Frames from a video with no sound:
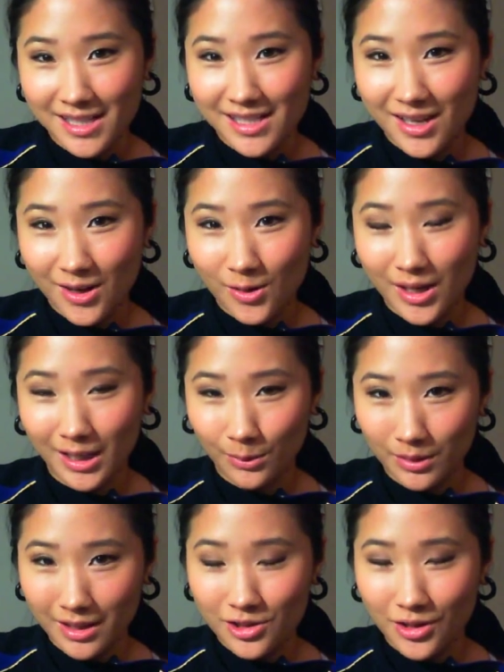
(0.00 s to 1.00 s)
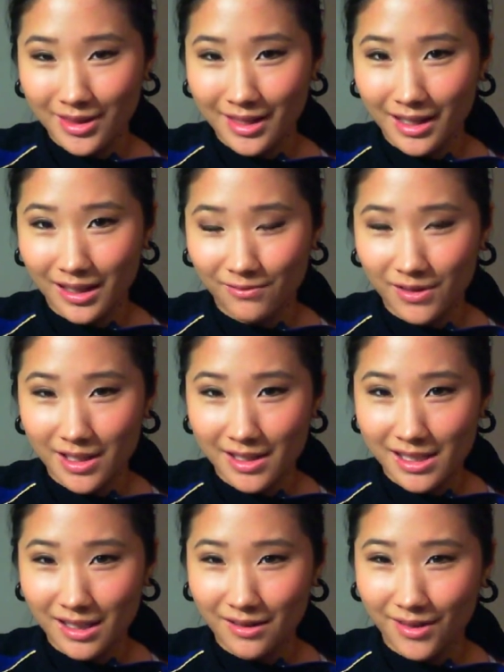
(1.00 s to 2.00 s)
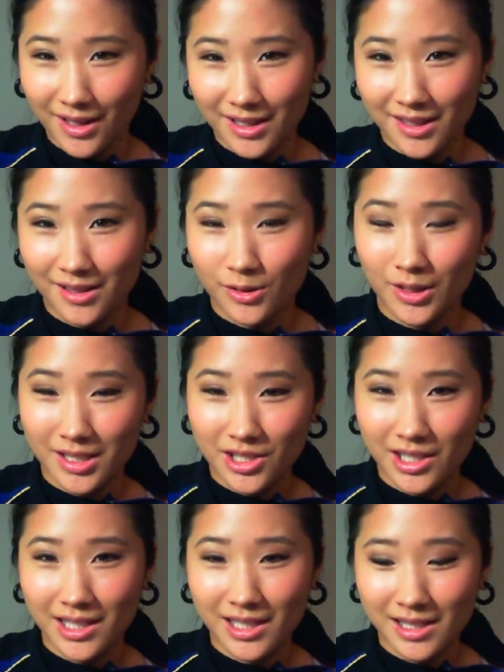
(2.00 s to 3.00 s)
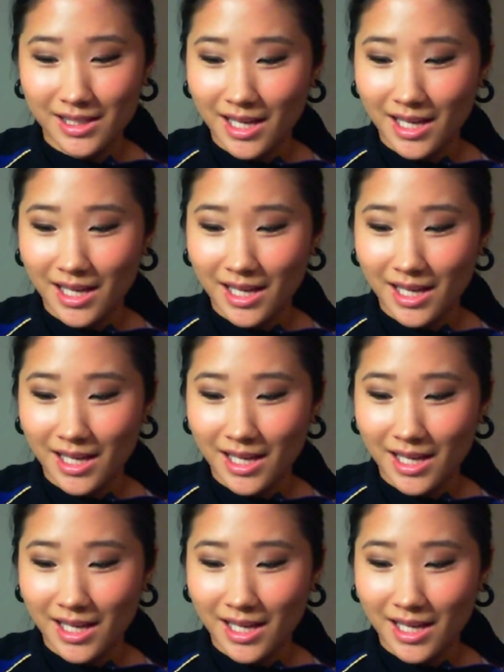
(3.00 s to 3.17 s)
So I hope you enjoyed that. If you guys have any other questions,